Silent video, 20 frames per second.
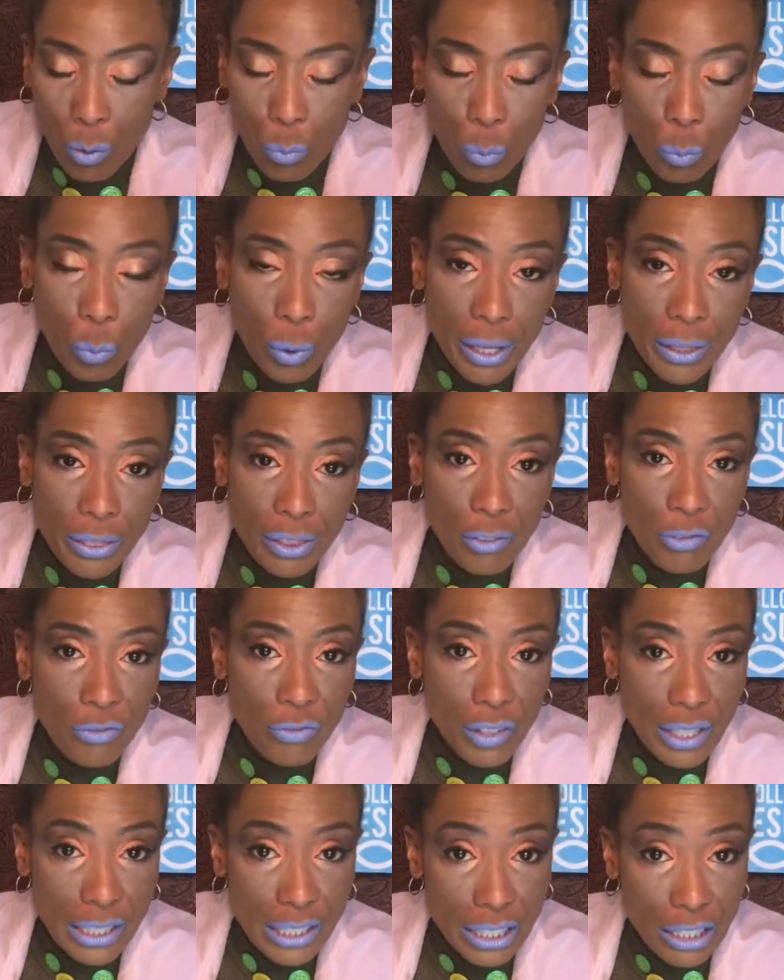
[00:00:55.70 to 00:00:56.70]
when the
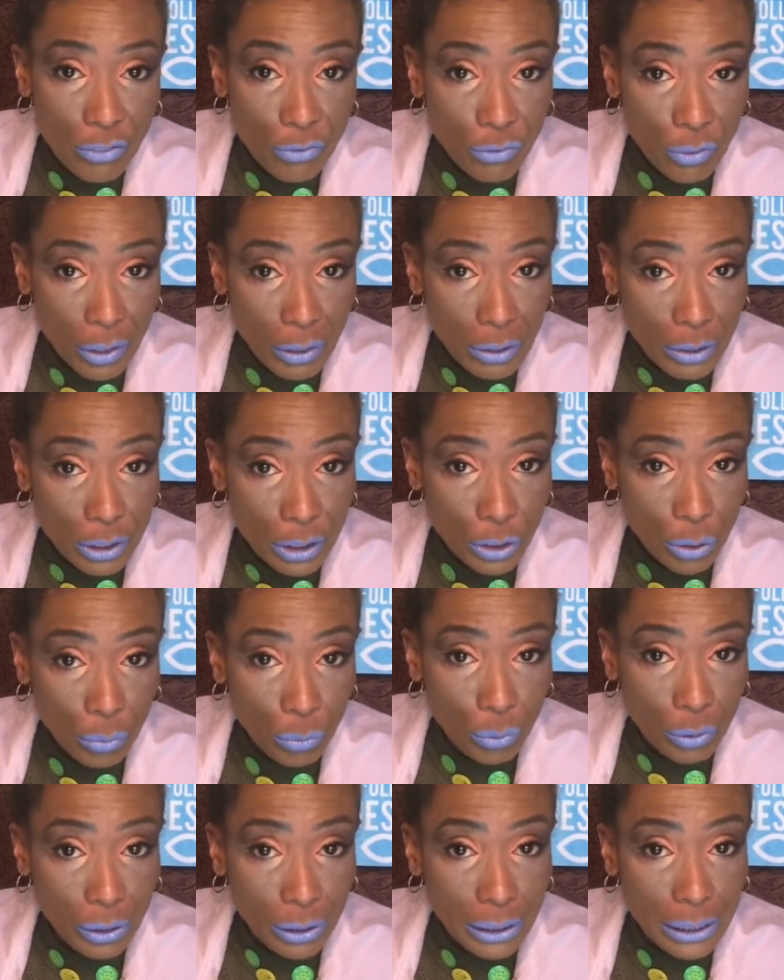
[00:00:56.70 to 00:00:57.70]
Fenty first
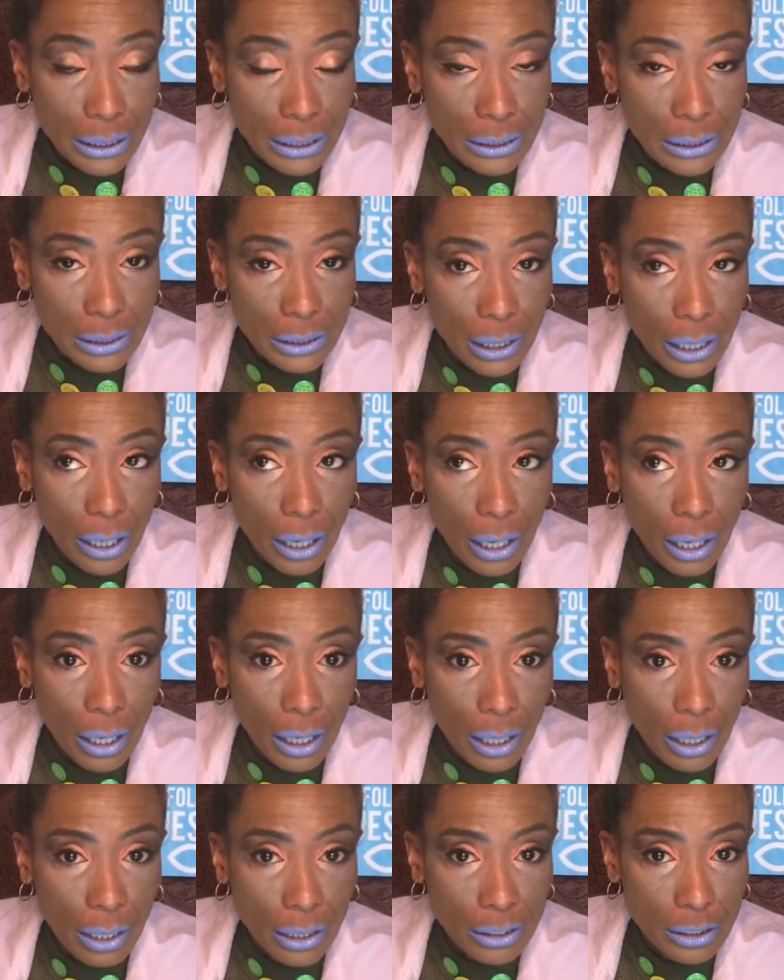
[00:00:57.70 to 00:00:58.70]
released
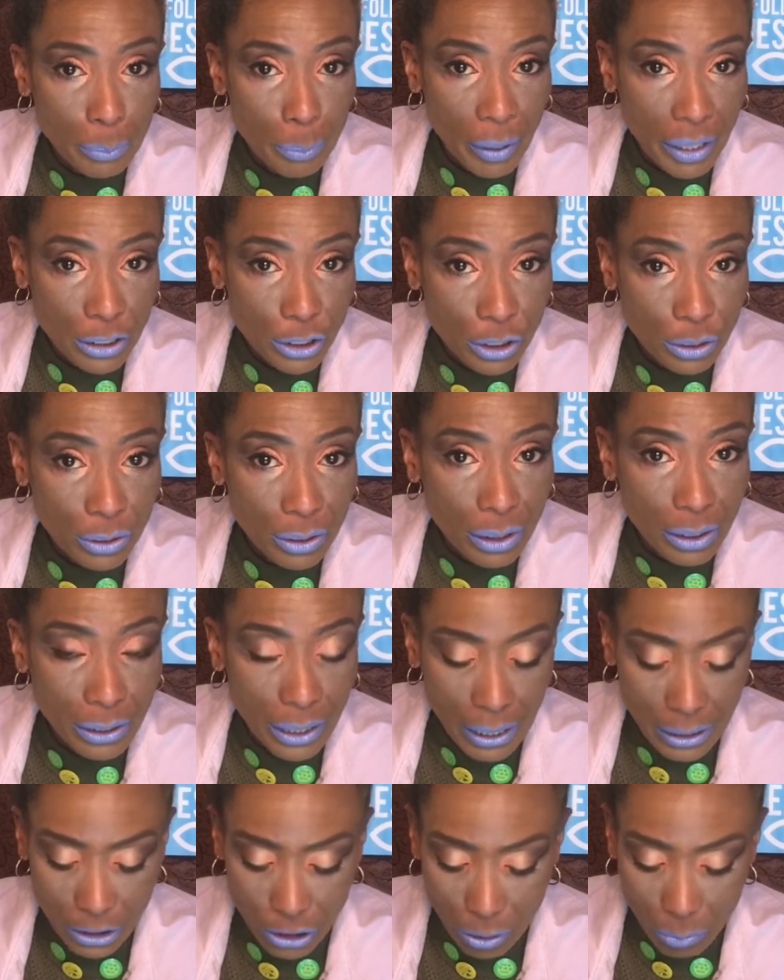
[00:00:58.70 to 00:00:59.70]
a special
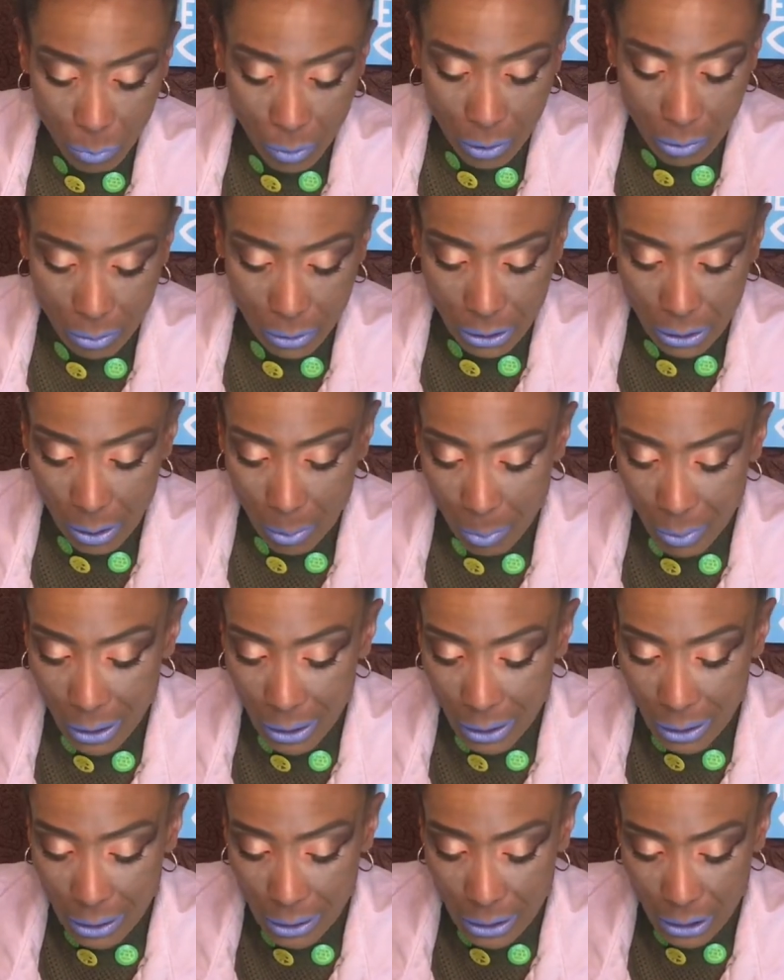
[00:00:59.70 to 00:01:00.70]
collection where it was
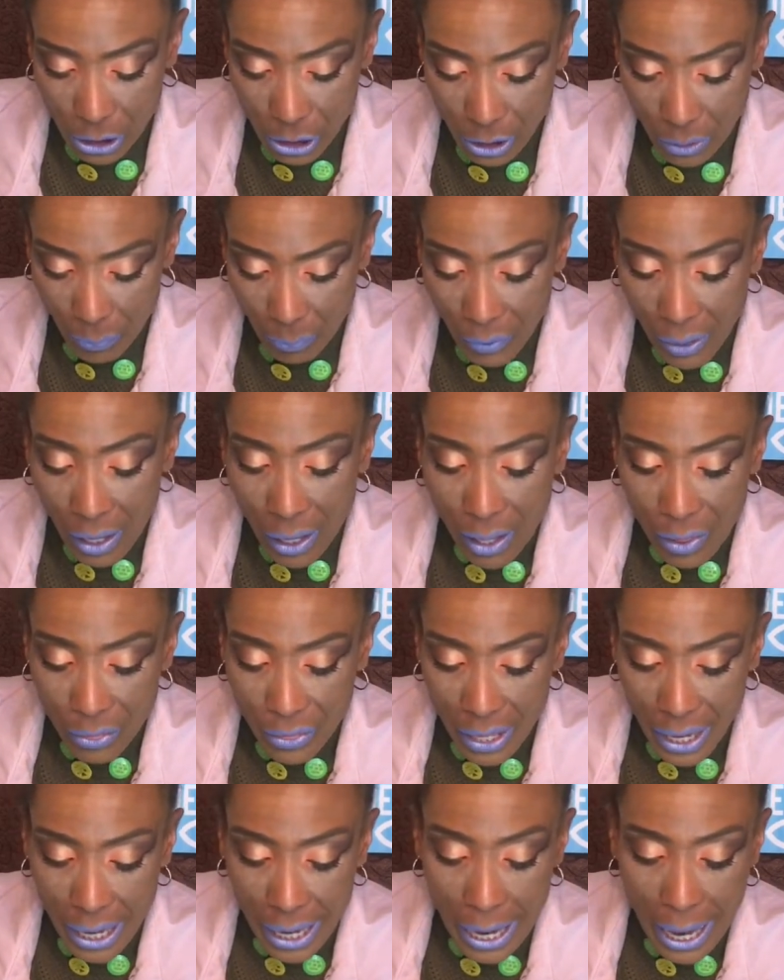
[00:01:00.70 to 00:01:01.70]
limited edition,
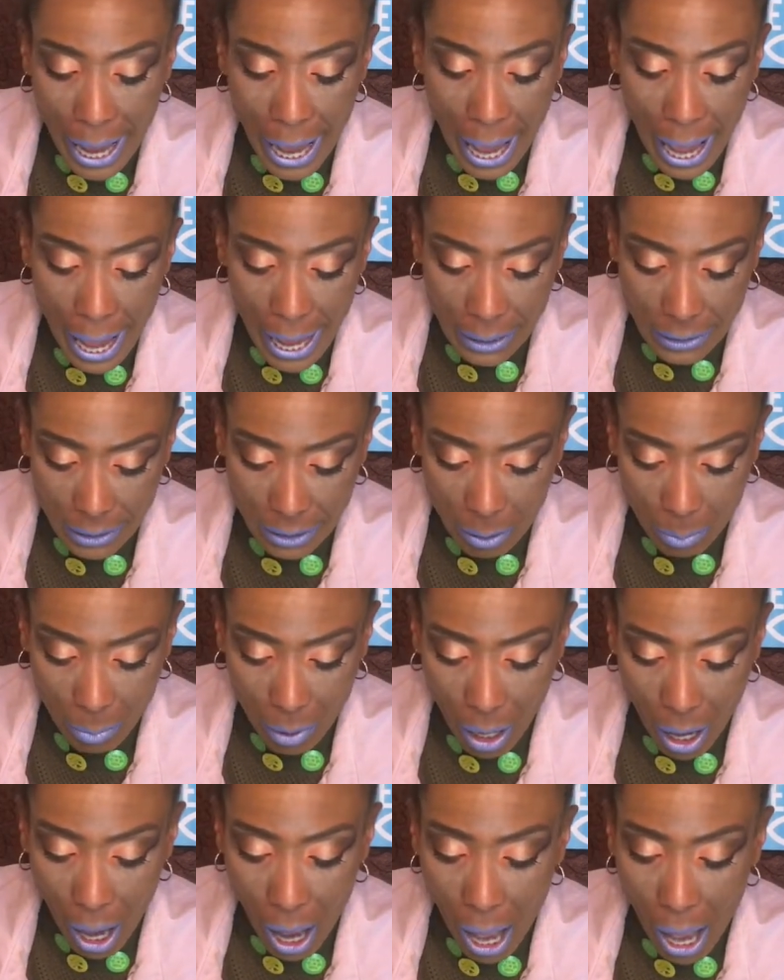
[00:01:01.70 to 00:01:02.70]
they had some
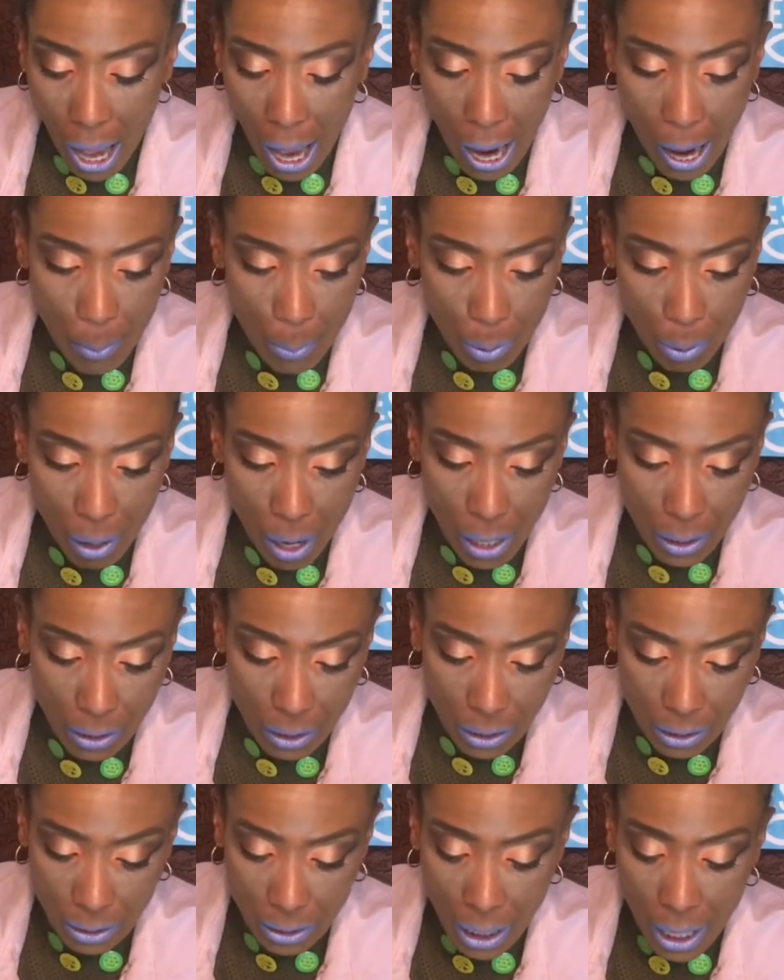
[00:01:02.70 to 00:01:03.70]
eye
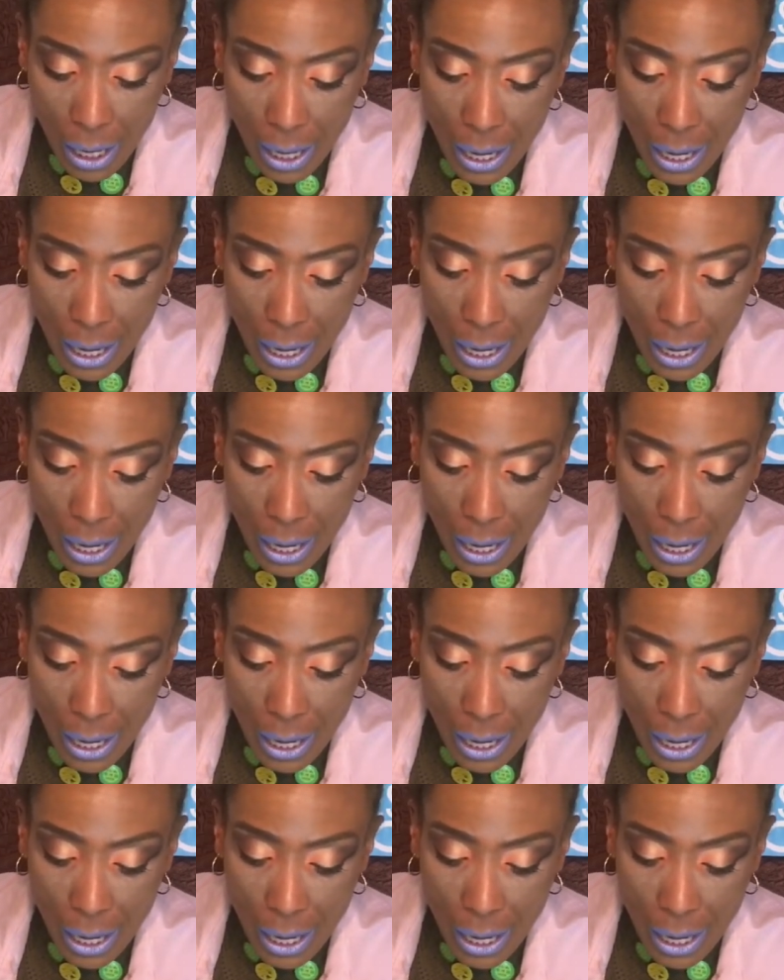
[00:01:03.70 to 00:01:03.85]
products